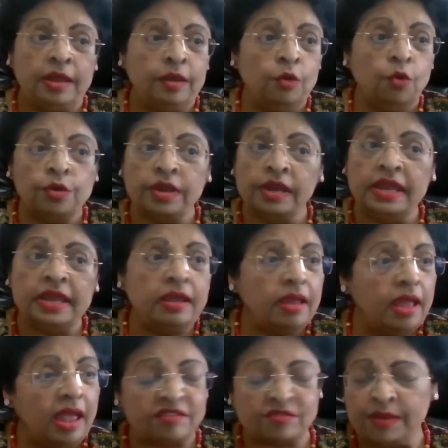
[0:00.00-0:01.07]

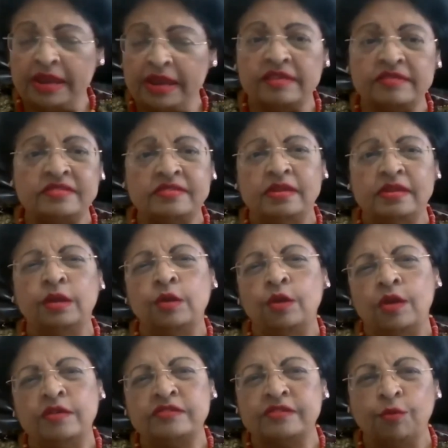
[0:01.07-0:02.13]
locally as well as
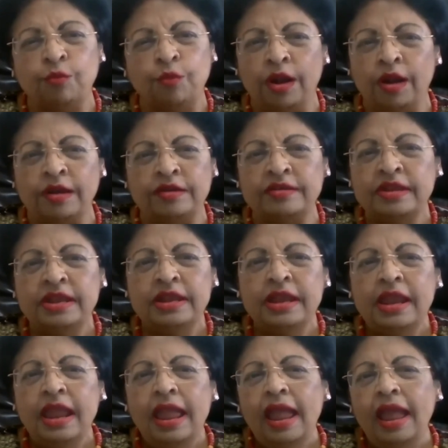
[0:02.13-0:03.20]
across the world.
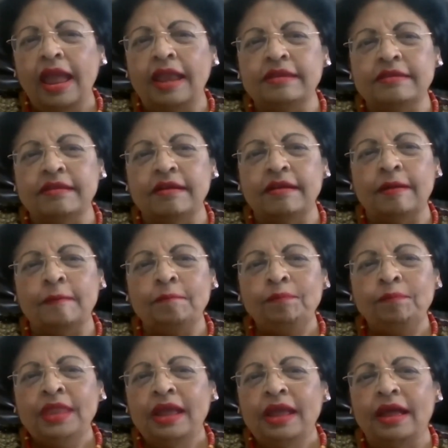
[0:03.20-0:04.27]
And
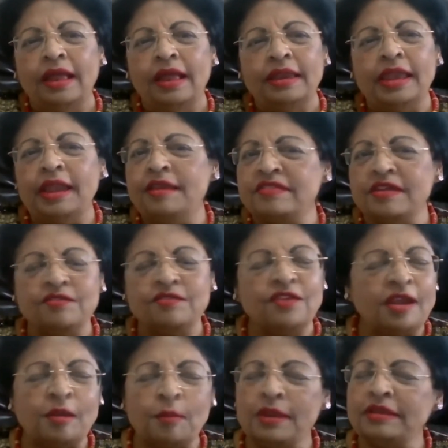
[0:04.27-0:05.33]
ladies and
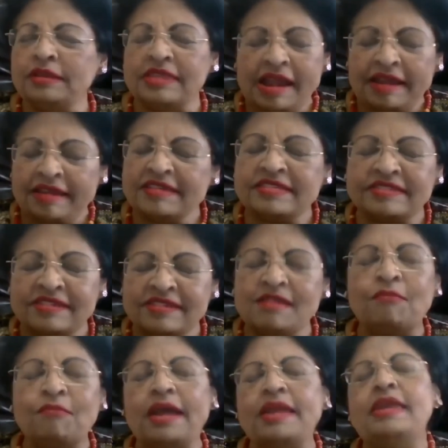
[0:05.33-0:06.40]
gentlemen, that is
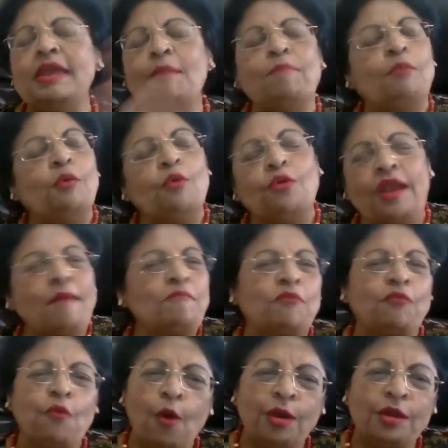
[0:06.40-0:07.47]
TYE program
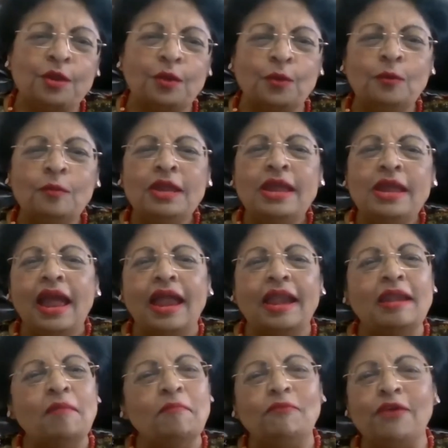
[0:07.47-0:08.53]
for you.
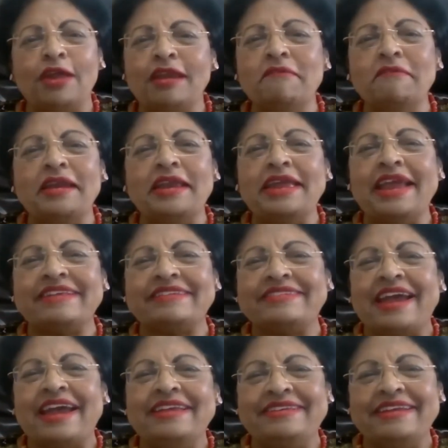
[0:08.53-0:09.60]
And I'm very, very
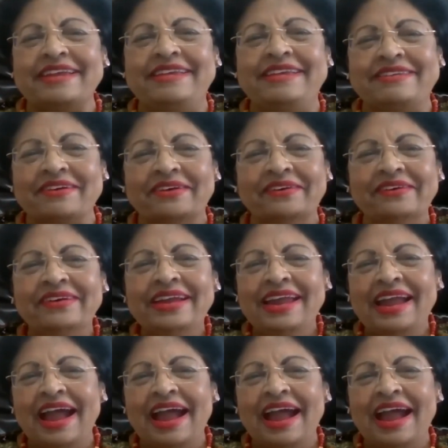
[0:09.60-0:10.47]
excited to